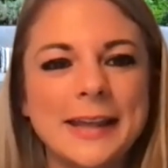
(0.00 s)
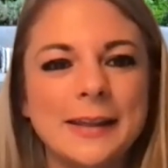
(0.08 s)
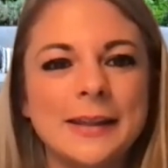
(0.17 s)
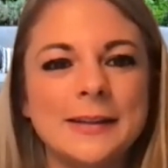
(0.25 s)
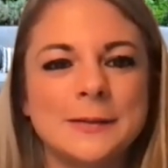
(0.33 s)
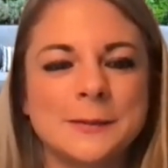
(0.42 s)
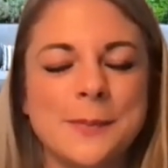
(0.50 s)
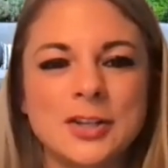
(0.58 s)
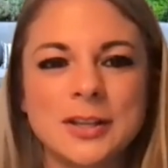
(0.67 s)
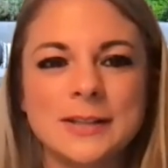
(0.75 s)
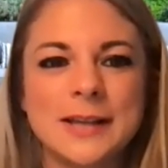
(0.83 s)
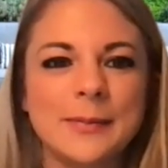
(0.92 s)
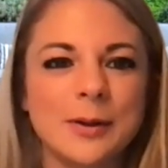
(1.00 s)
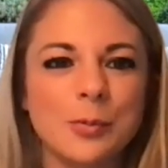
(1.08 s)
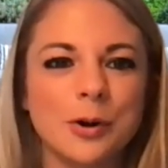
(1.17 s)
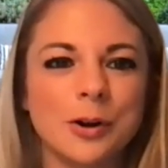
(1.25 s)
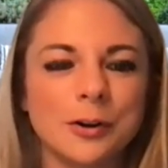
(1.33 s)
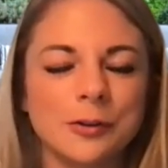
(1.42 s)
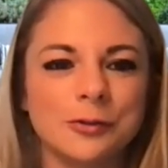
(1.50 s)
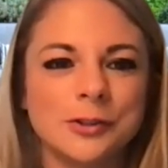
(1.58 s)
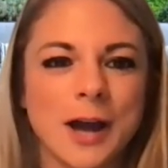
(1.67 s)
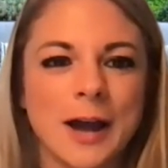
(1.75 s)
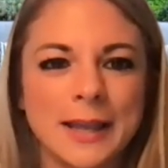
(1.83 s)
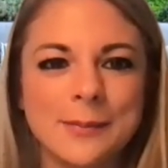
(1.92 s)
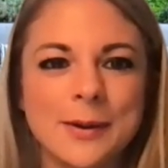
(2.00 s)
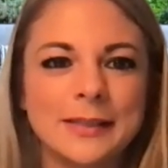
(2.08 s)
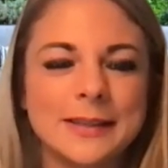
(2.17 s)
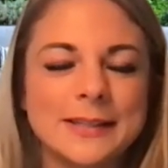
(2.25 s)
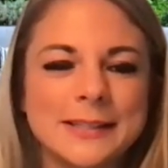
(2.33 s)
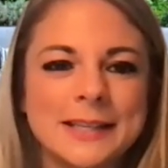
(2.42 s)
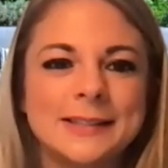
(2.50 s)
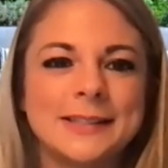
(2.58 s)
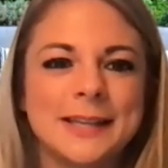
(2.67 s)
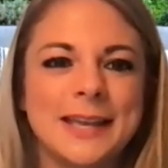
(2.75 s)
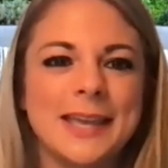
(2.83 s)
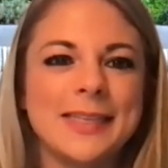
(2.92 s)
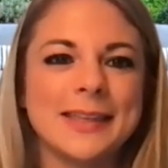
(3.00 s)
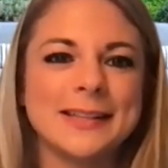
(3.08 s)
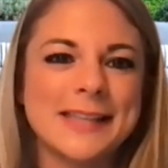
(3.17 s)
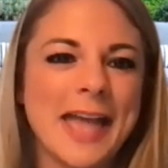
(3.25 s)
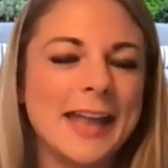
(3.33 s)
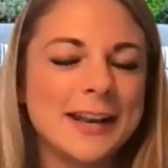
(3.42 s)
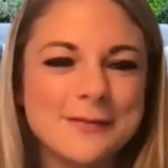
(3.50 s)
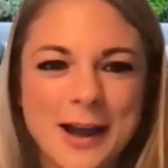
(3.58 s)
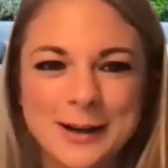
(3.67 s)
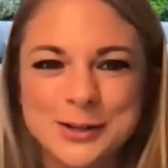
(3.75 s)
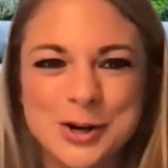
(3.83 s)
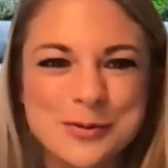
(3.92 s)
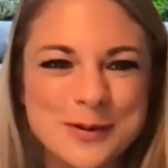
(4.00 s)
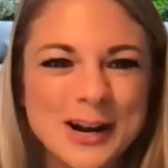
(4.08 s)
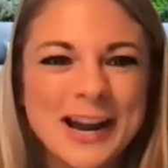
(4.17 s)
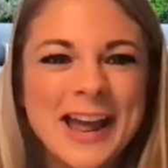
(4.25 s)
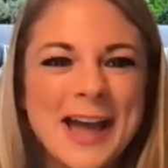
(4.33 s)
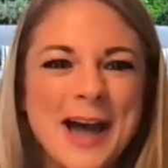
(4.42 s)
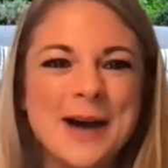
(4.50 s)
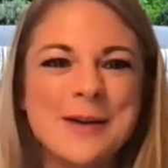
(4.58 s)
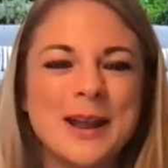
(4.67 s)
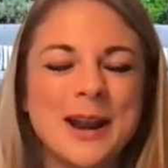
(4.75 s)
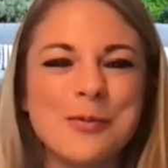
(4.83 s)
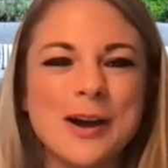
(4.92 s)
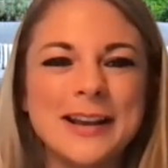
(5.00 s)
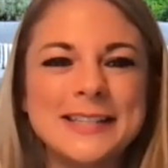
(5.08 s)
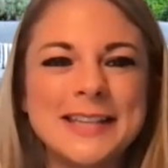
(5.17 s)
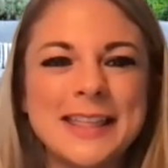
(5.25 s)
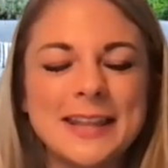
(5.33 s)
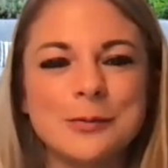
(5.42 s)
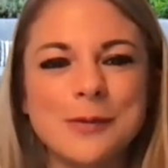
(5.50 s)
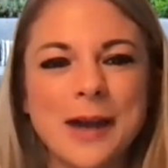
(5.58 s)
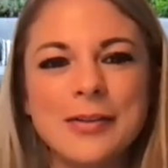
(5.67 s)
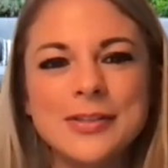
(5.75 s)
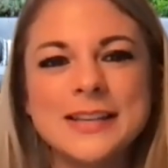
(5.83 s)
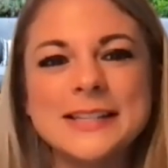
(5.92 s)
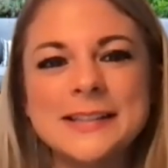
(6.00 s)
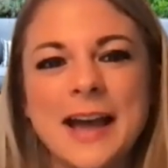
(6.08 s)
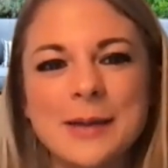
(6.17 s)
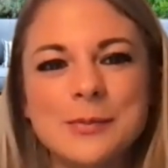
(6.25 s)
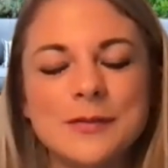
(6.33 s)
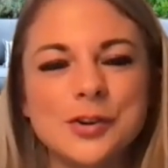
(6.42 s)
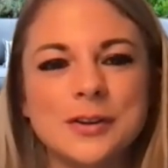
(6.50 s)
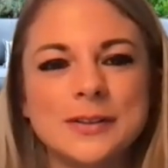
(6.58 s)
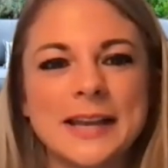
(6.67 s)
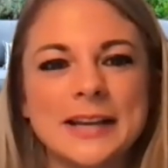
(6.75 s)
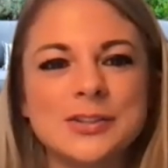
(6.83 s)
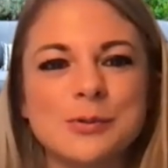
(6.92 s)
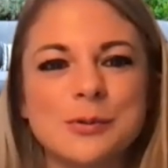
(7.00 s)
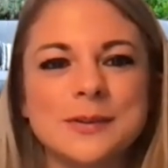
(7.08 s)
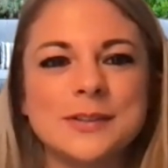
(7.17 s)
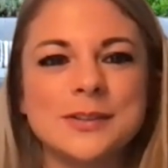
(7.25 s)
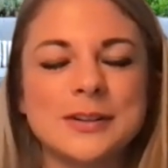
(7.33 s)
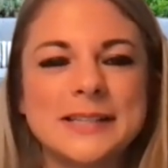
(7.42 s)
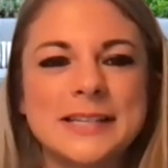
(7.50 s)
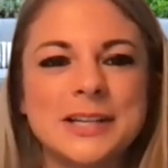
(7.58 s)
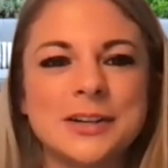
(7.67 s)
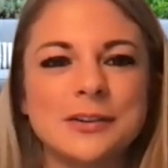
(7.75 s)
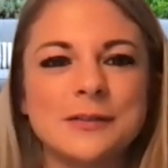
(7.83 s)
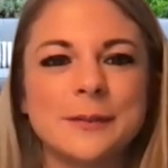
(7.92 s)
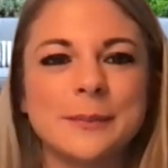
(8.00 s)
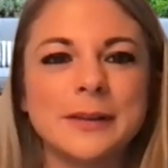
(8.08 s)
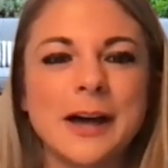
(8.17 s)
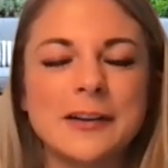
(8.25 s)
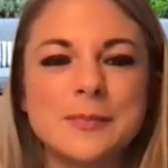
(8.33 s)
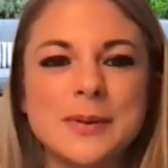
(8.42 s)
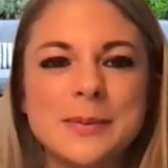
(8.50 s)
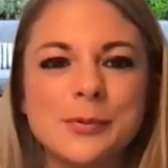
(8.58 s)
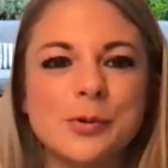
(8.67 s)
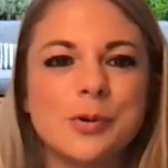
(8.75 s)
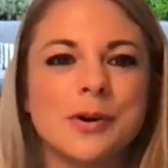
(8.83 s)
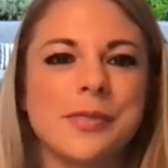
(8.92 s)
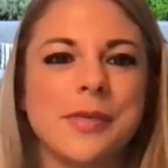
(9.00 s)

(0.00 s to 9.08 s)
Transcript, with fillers: especially the time that we're talking about this, Keith, it's the end of October. And I want to say that around this time of year is actually when we start to hear from a lot of people who are